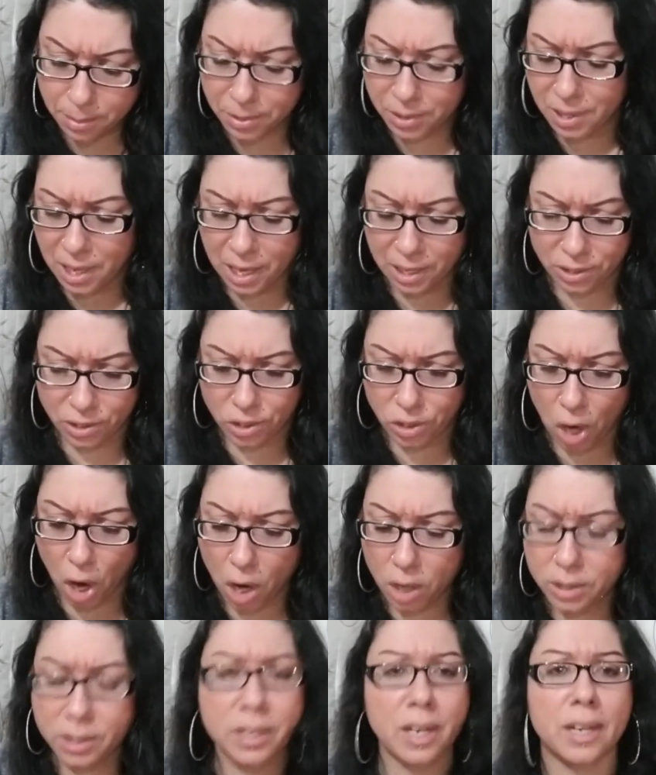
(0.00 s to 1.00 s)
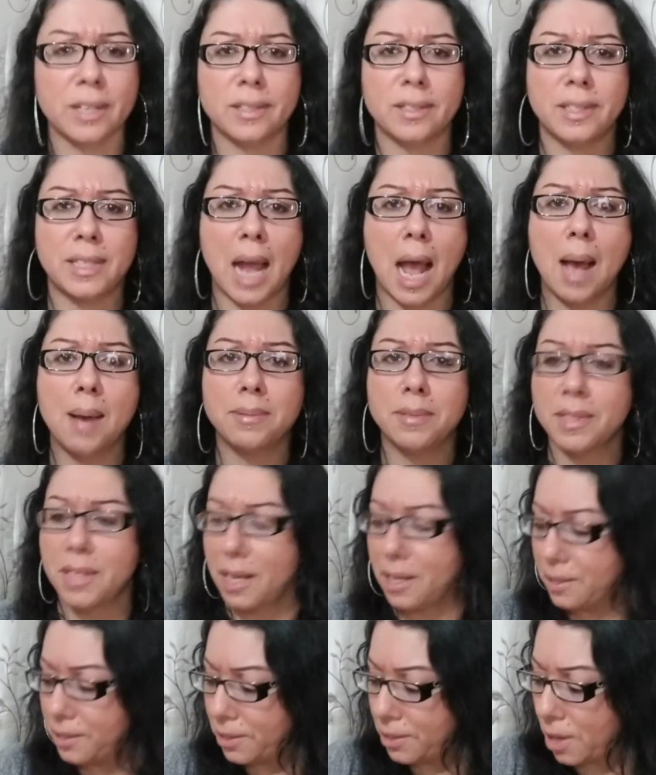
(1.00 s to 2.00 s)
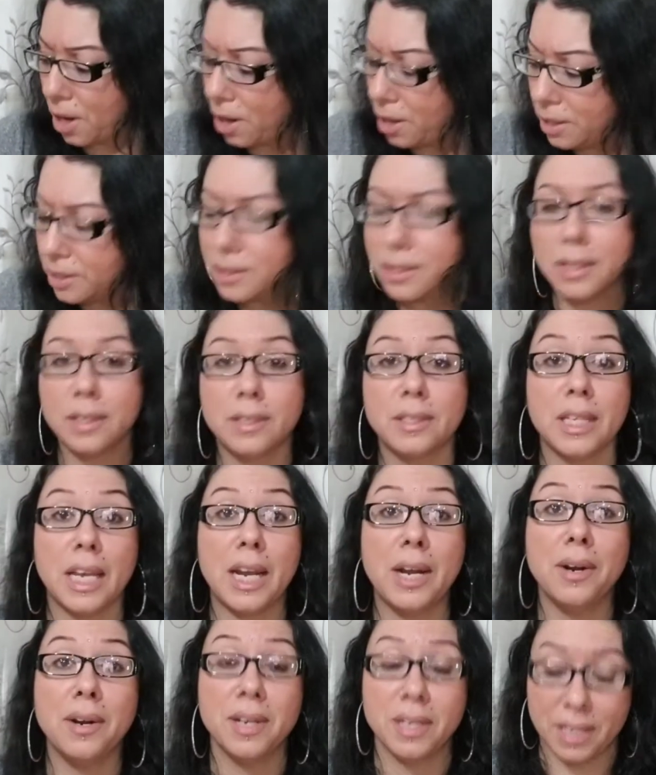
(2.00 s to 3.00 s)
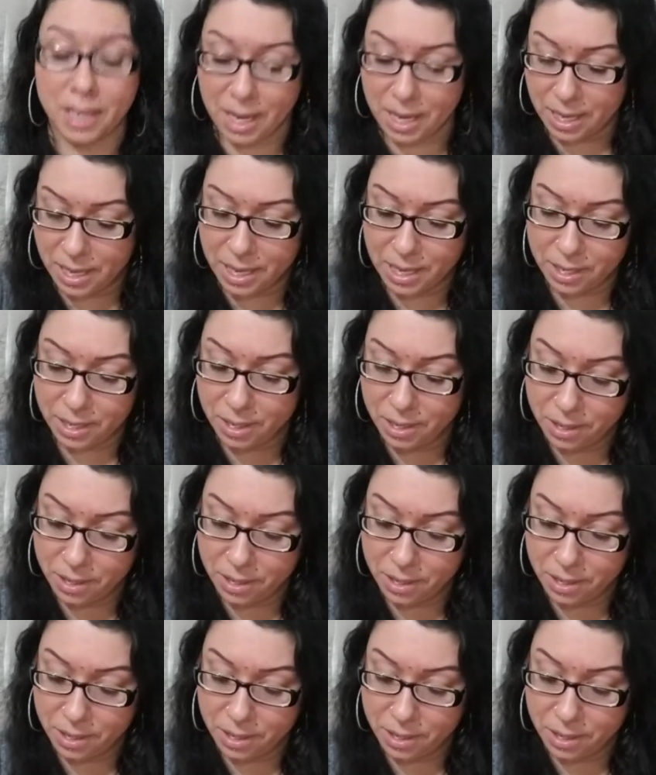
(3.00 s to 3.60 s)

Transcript: and then it starts and it stops and then it starts. It's irritating.